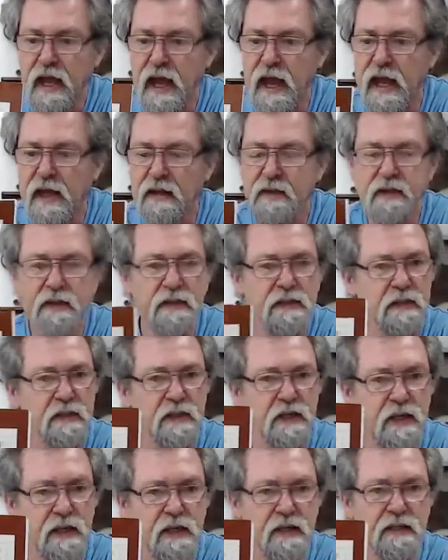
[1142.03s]
and this
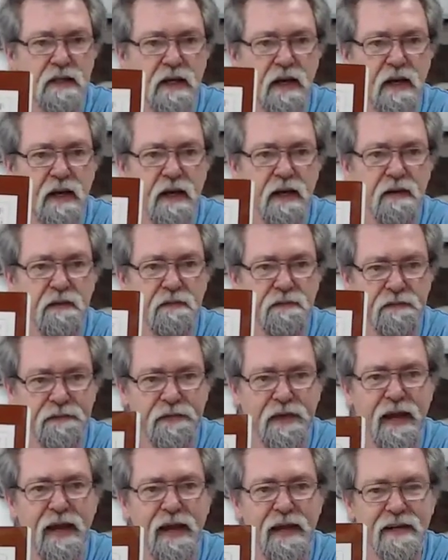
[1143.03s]
is a
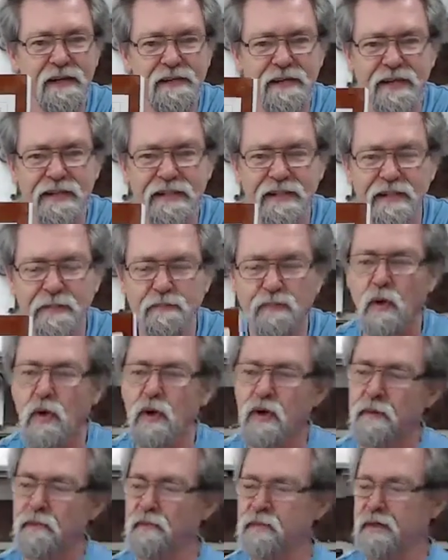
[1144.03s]
fantastic
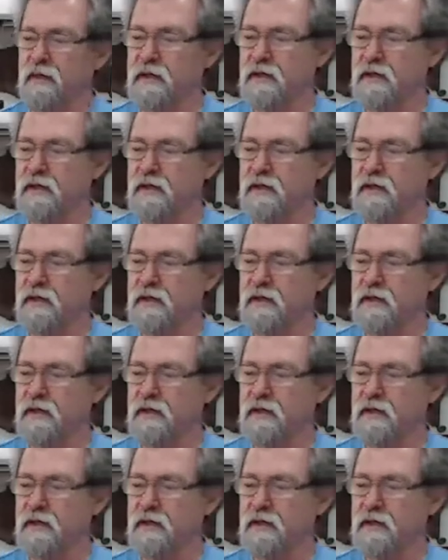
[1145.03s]
book